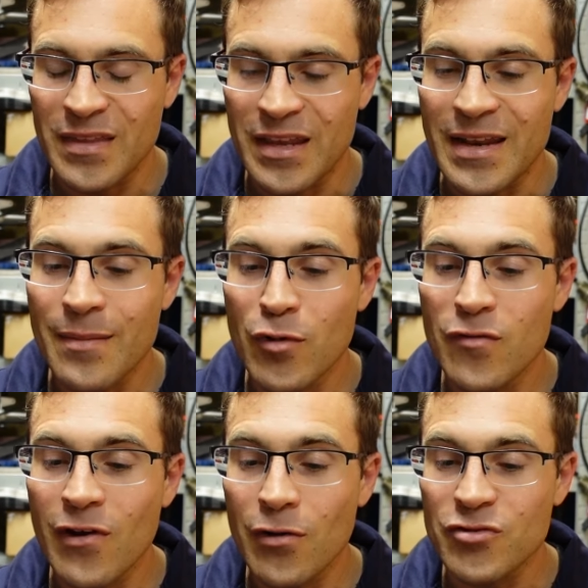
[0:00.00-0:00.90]
You then
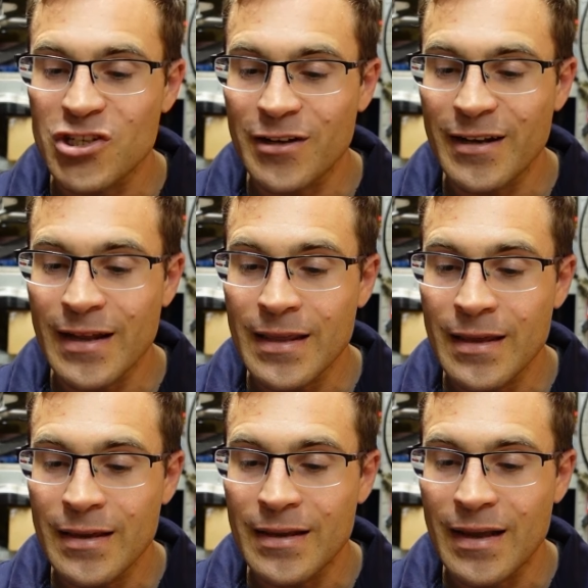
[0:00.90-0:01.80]
move along slightly,
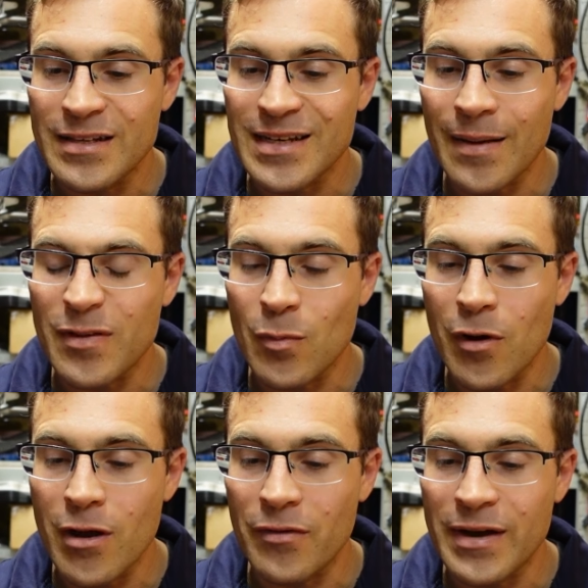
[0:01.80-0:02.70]
dab your
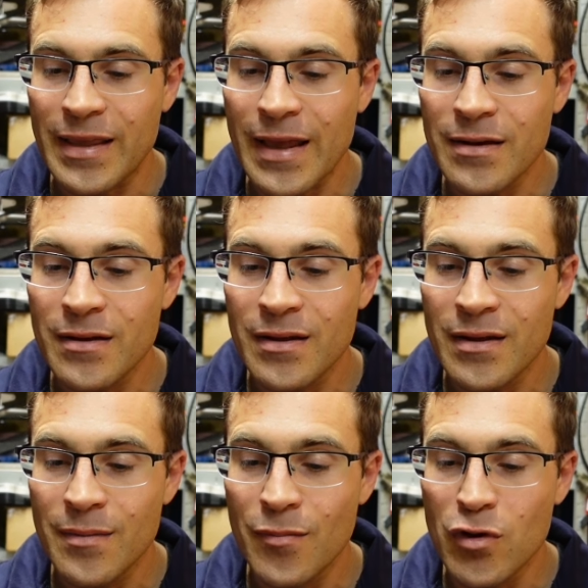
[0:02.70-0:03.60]
wire in again,
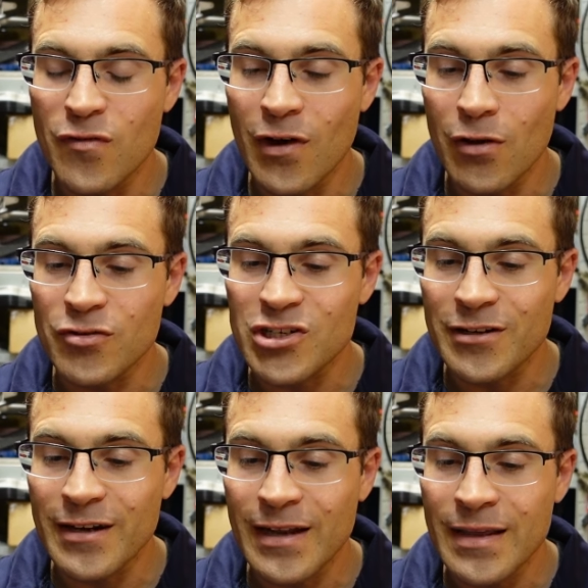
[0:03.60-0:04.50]
move along
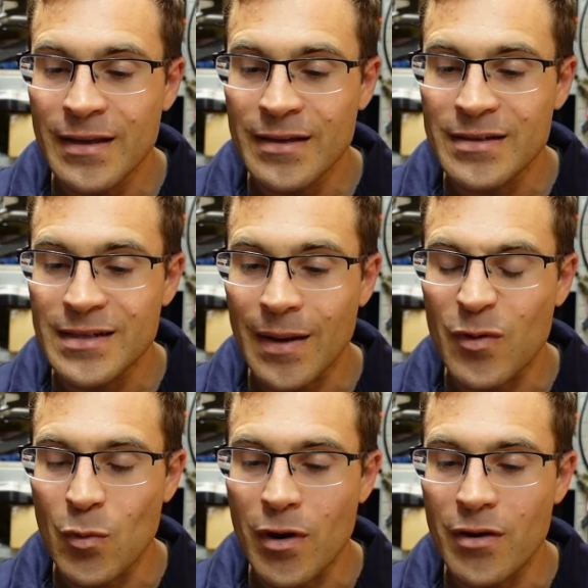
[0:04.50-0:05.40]
slightly, dab
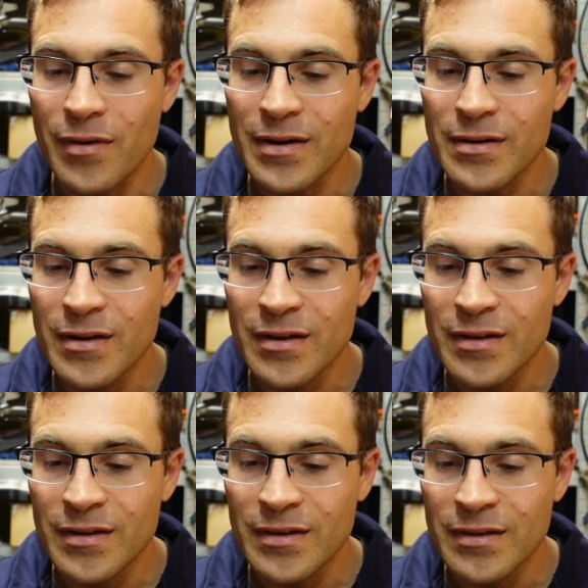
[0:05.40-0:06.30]
your wire in,
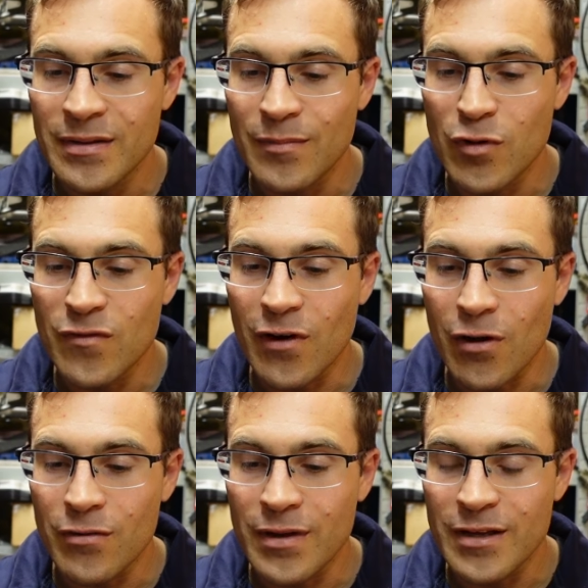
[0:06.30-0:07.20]
move
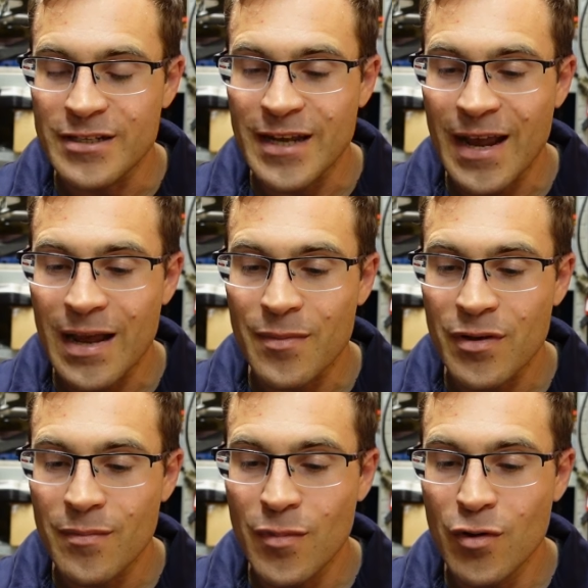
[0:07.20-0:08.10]
along, dab,
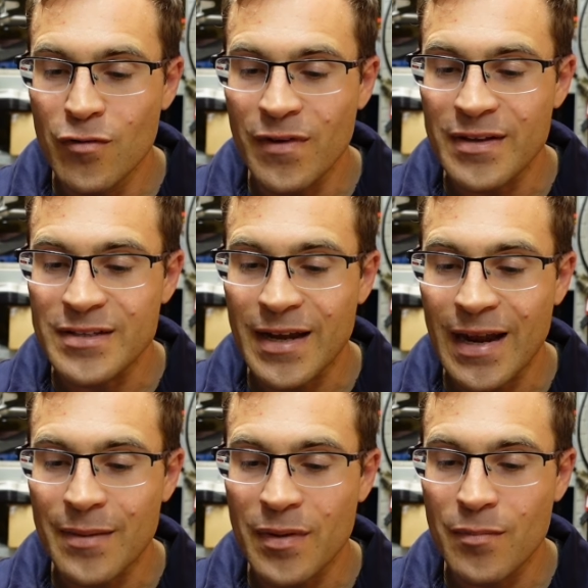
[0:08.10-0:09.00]
move,
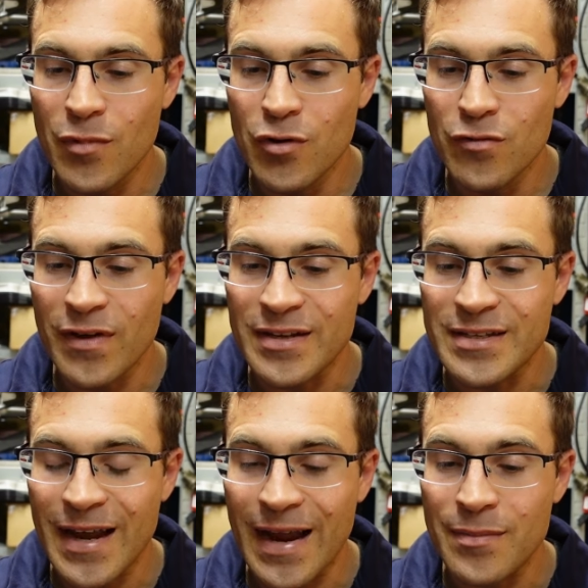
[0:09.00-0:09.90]
dab, move,
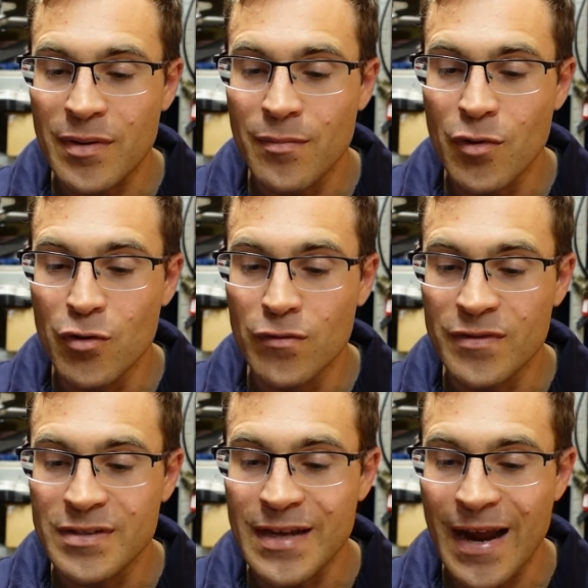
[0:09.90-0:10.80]
dab, move,
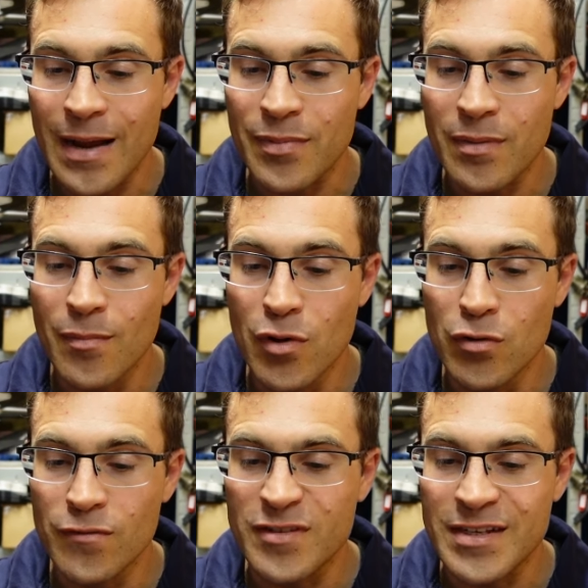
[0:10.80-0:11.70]
dab,
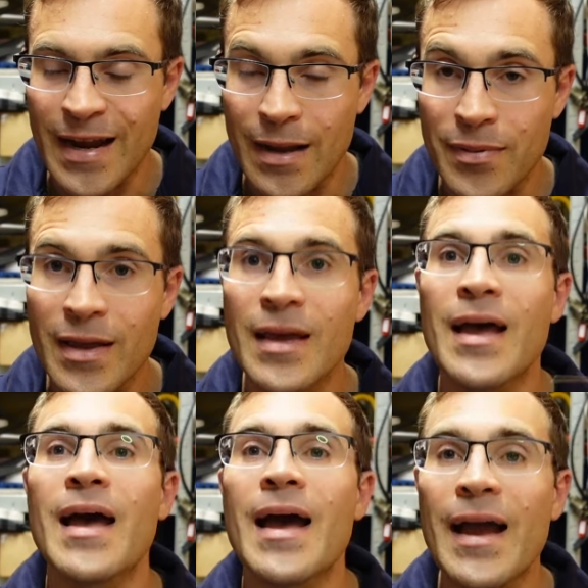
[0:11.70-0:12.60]
move, dab,
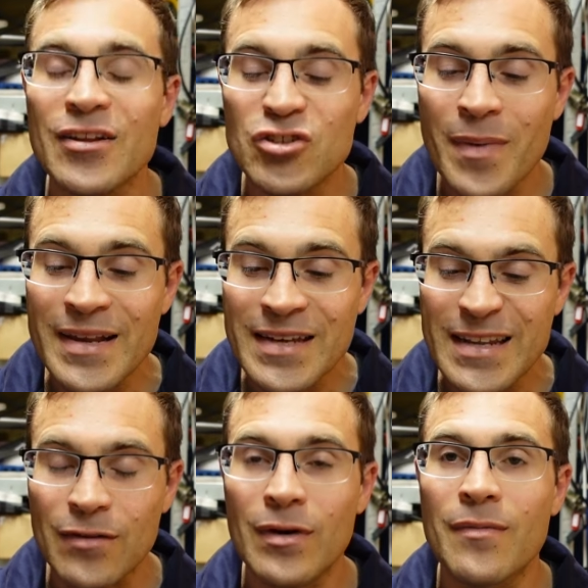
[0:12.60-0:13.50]
and you maintain
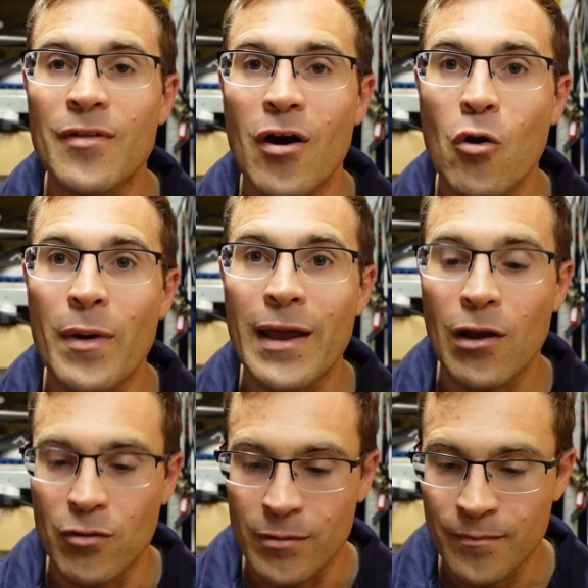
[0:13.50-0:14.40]
that rhythm the whole way
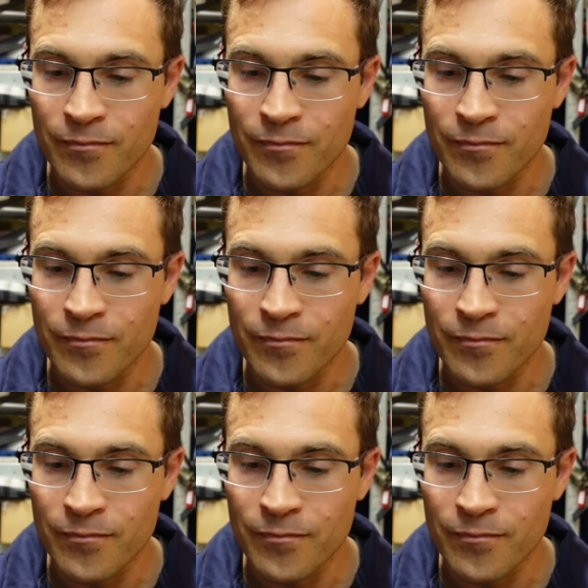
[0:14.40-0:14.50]
along.